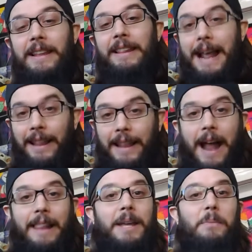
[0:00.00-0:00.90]
that a
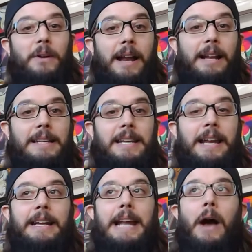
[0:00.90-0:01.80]
lot of them were going to get
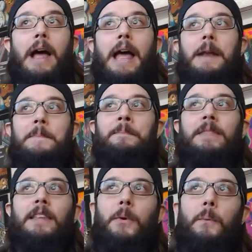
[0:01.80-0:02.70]
taken out. And
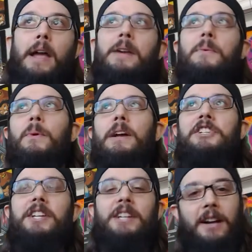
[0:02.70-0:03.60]
the way in
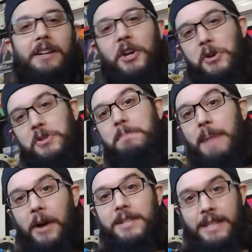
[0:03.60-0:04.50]
which Gunn goes
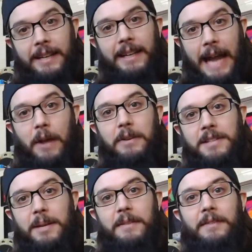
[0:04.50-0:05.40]
about taking out
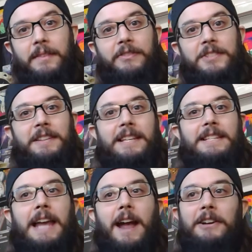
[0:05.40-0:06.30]
some of
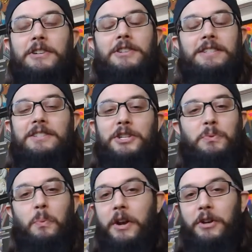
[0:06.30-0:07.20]
these characters is
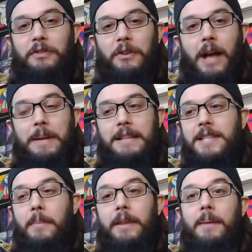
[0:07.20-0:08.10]
just wonderful. I mean,
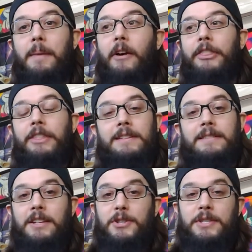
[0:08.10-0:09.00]
some of them are
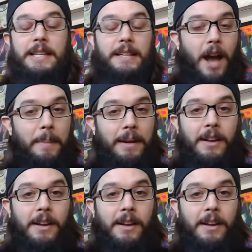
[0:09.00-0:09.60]
things that you see coming,